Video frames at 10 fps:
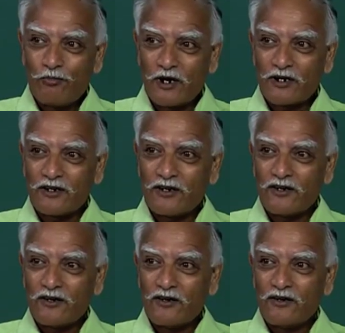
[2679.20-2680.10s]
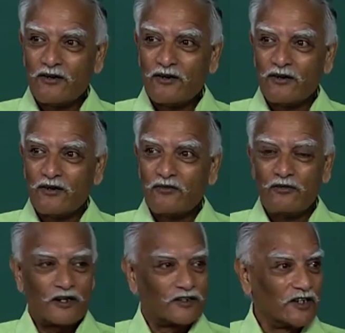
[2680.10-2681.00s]
but
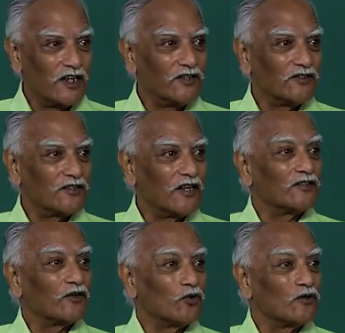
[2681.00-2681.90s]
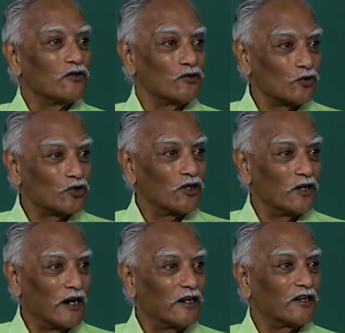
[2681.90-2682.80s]
for a change in the rural social
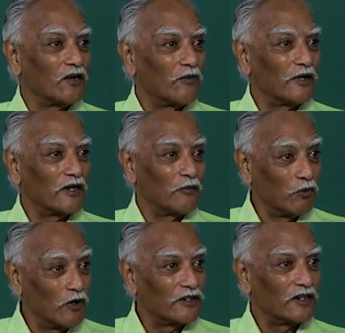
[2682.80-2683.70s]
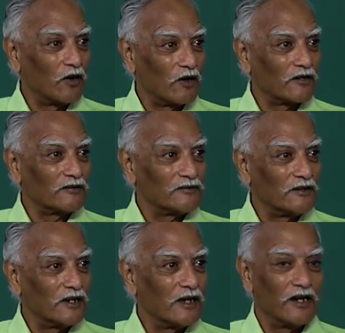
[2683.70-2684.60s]
and economic and political order
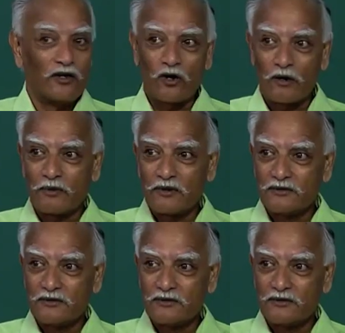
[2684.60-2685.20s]
in Europe.